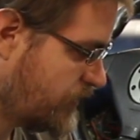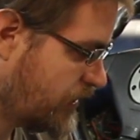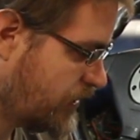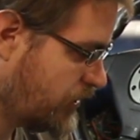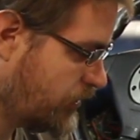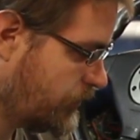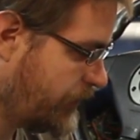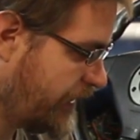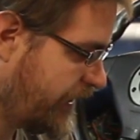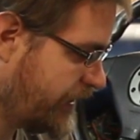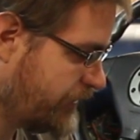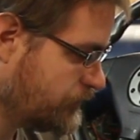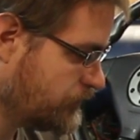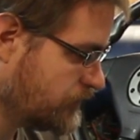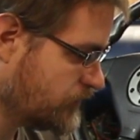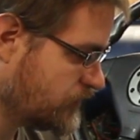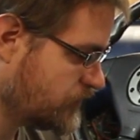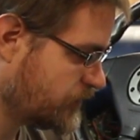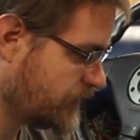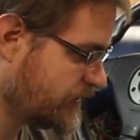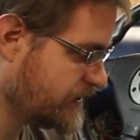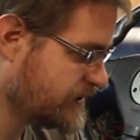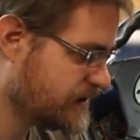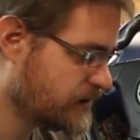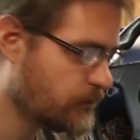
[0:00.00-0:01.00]
about
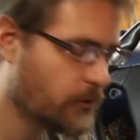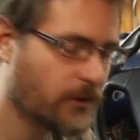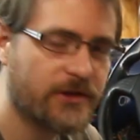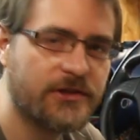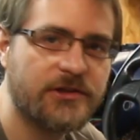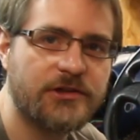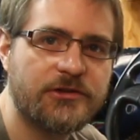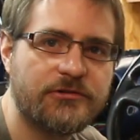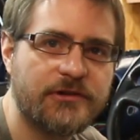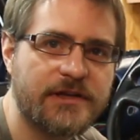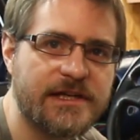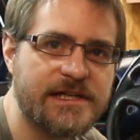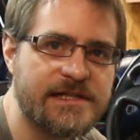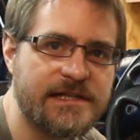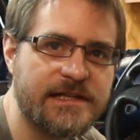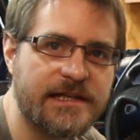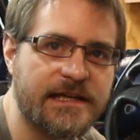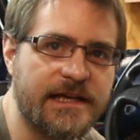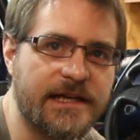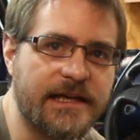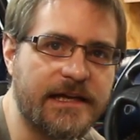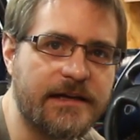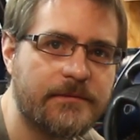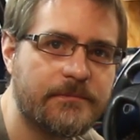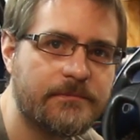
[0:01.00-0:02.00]
21 degrees in
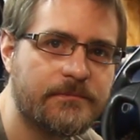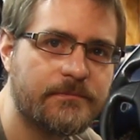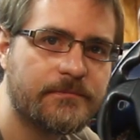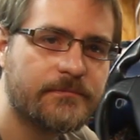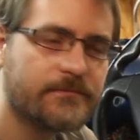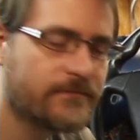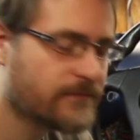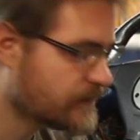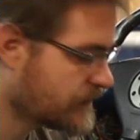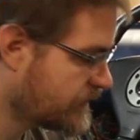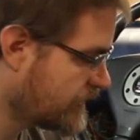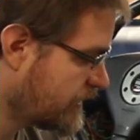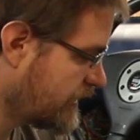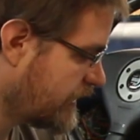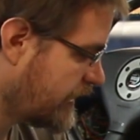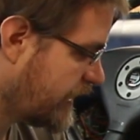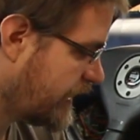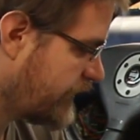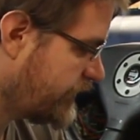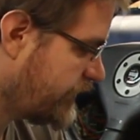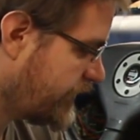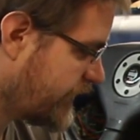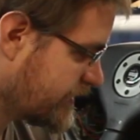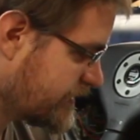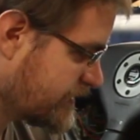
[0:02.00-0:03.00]
here,
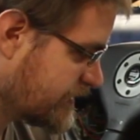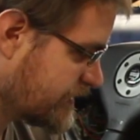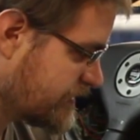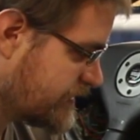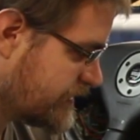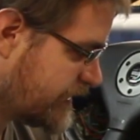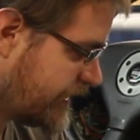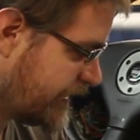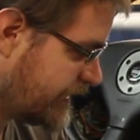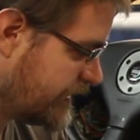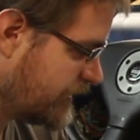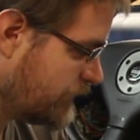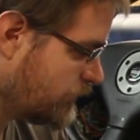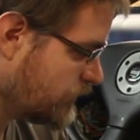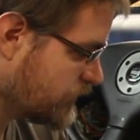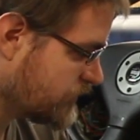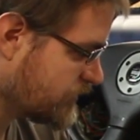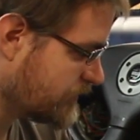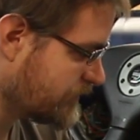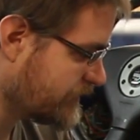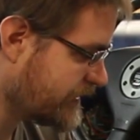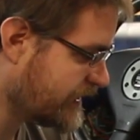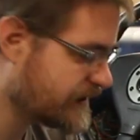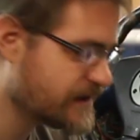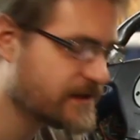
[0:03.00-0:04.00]
and that's exactly what
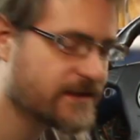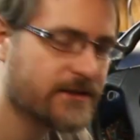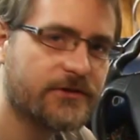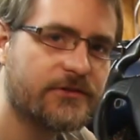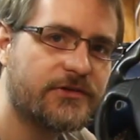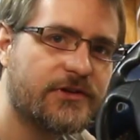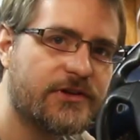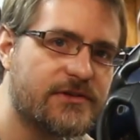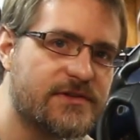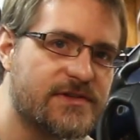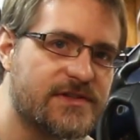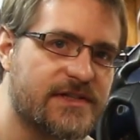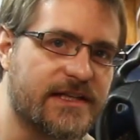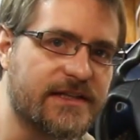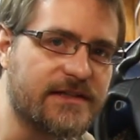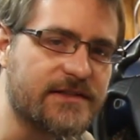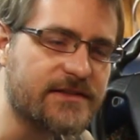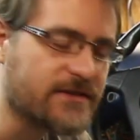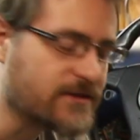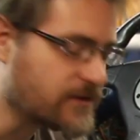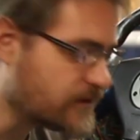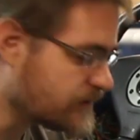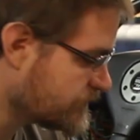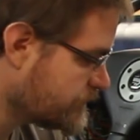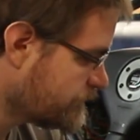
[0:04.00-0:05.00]
I'm getting on those
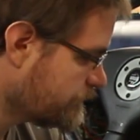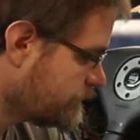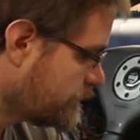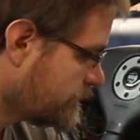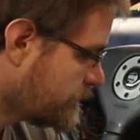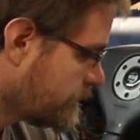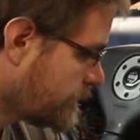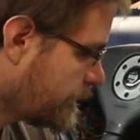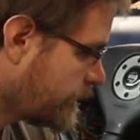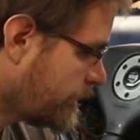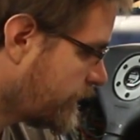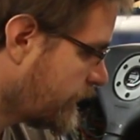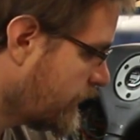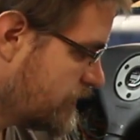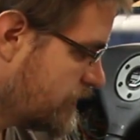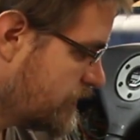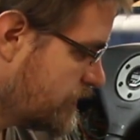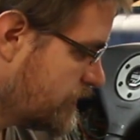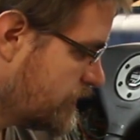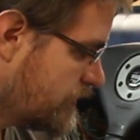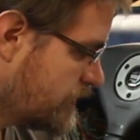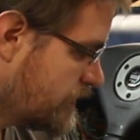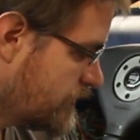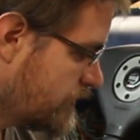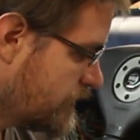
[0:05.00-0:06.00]
sensors.
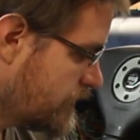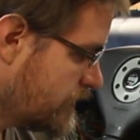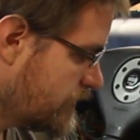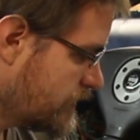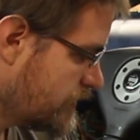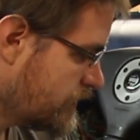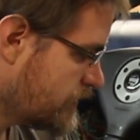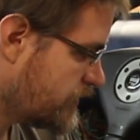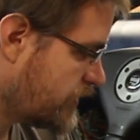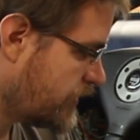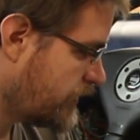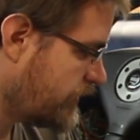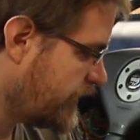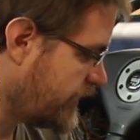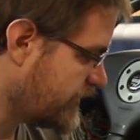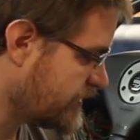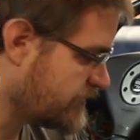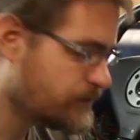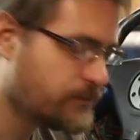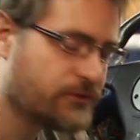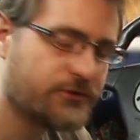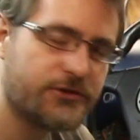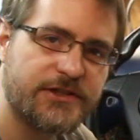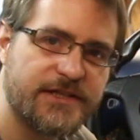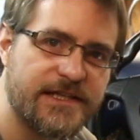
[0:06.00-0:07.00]
So that's
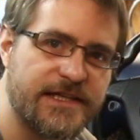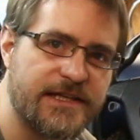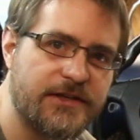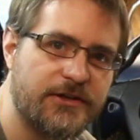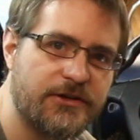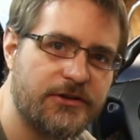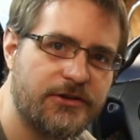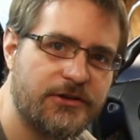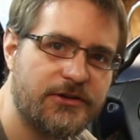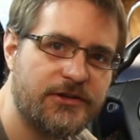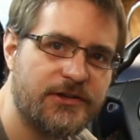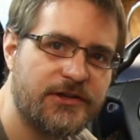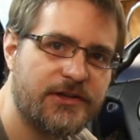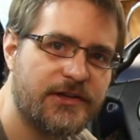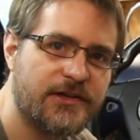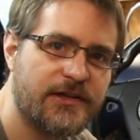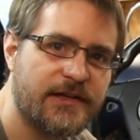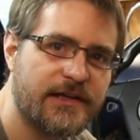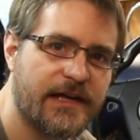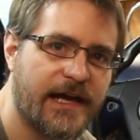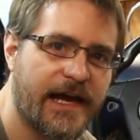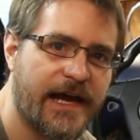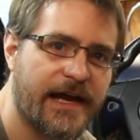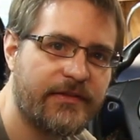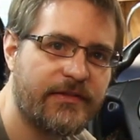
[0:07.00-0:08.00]
pretty good,
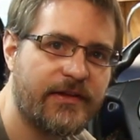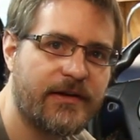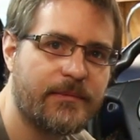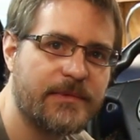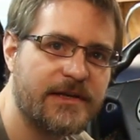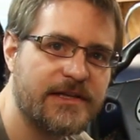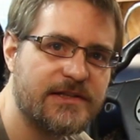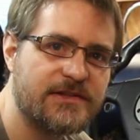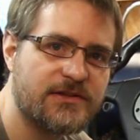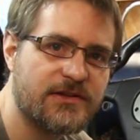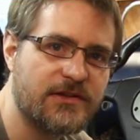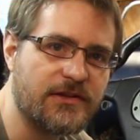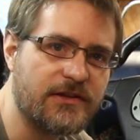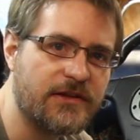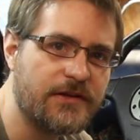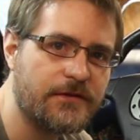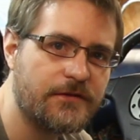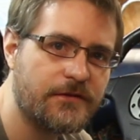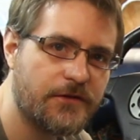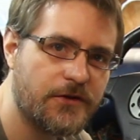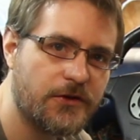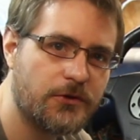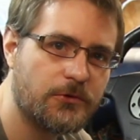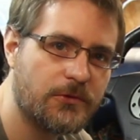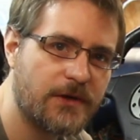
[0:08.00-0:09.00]
and that means that the
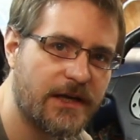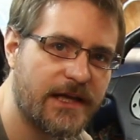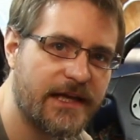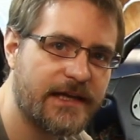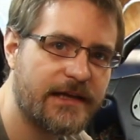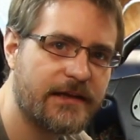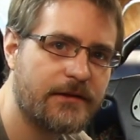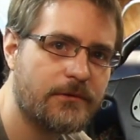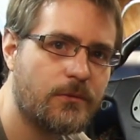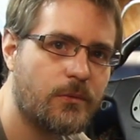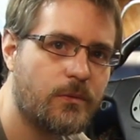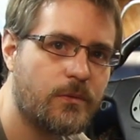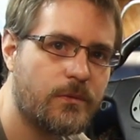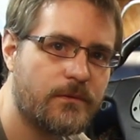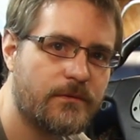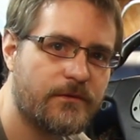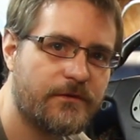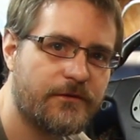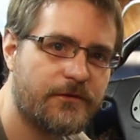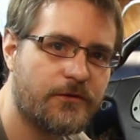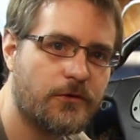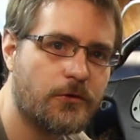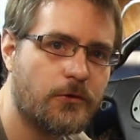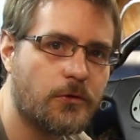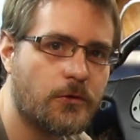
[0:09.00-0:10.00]
fueling
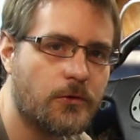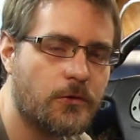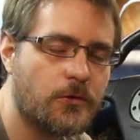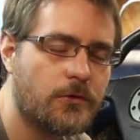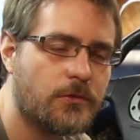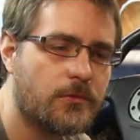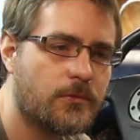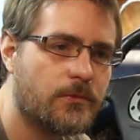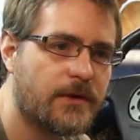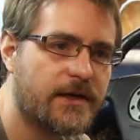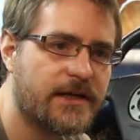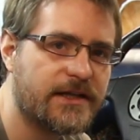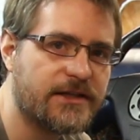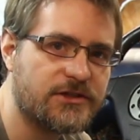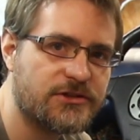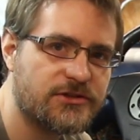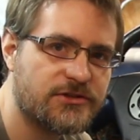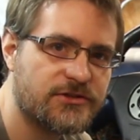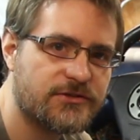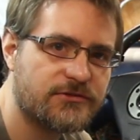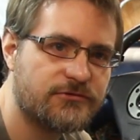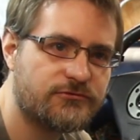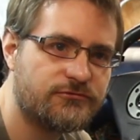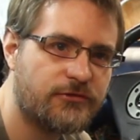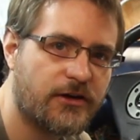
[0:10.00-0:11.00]
for when
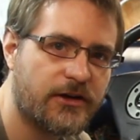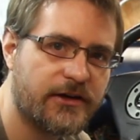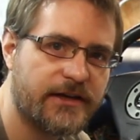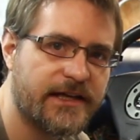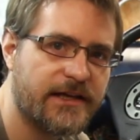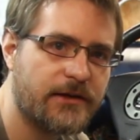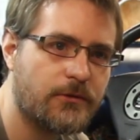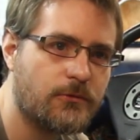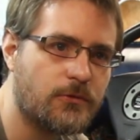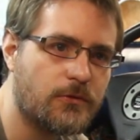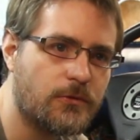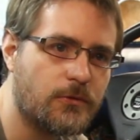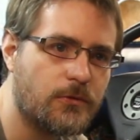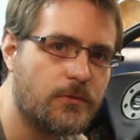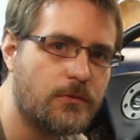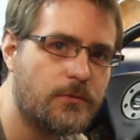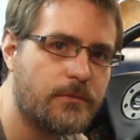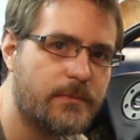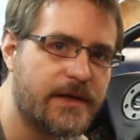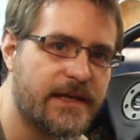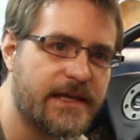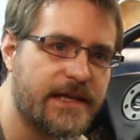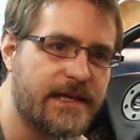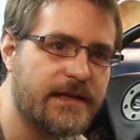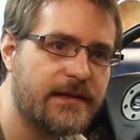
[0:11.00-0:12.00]
it's running will
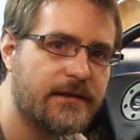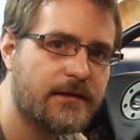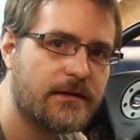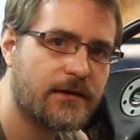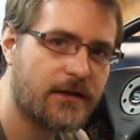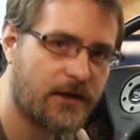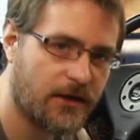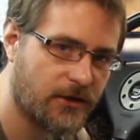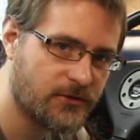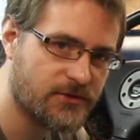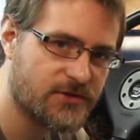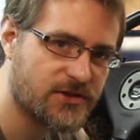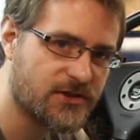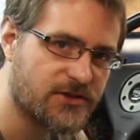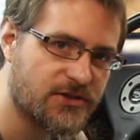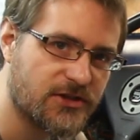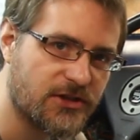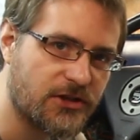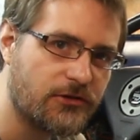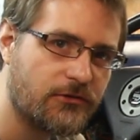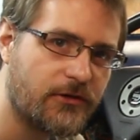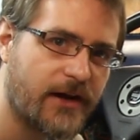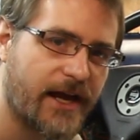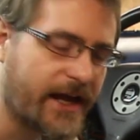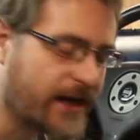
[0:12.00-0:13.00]
be closer to
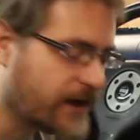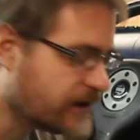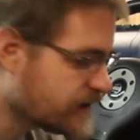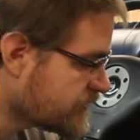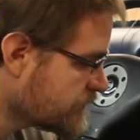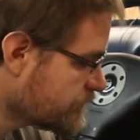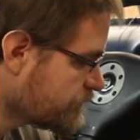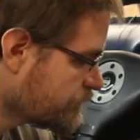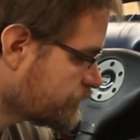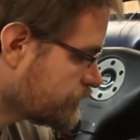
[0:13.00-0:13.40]
correct.